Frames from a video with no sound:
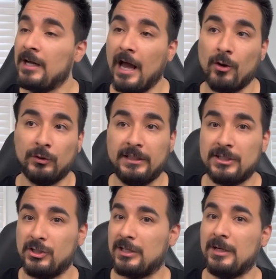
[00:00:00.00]
I don't think
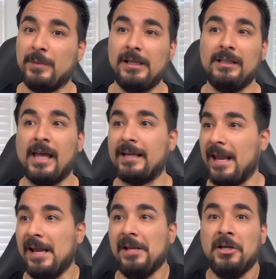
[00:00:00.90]
this is going to be like
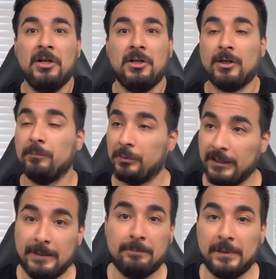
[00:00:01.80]
a
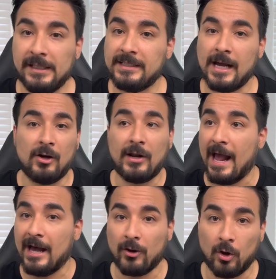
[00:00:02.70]
complete beatdown
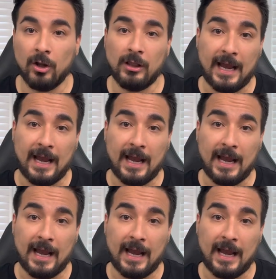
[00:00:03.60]
at all.